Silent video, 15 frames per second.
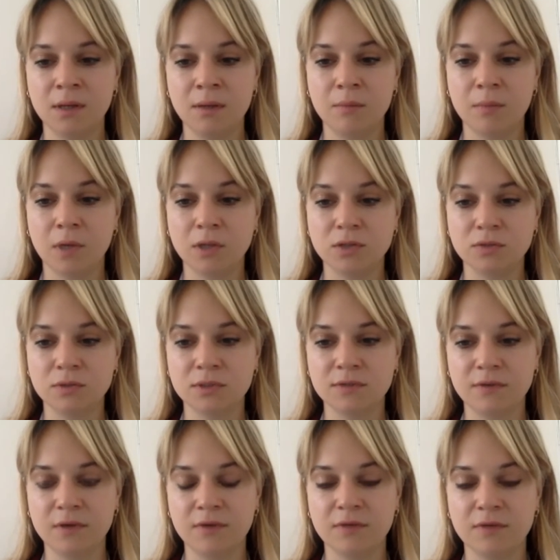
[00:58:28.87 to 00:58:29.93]
modules
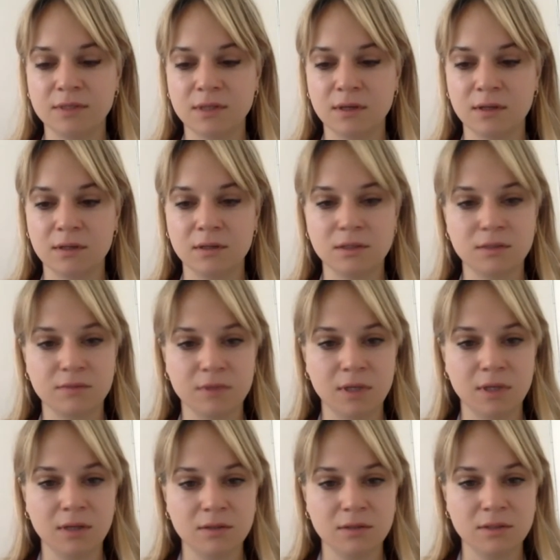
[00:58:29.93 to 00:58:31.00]
if it's not clear, to
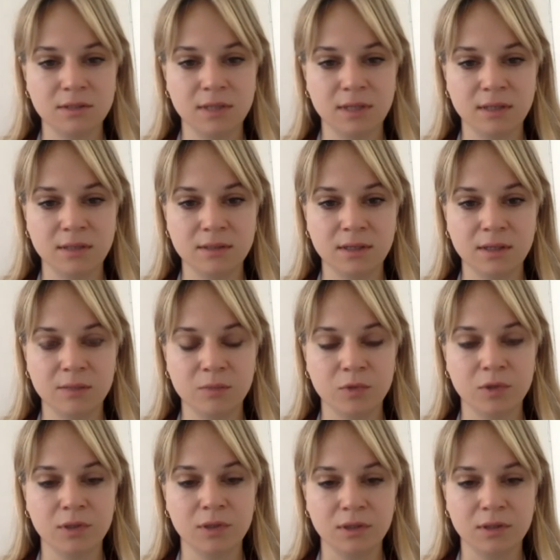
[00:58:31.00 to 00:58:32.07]
really understand more
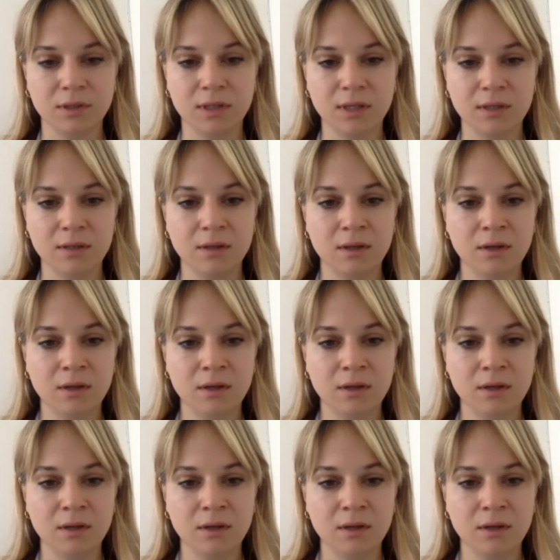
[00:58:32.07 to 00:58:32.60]
clearly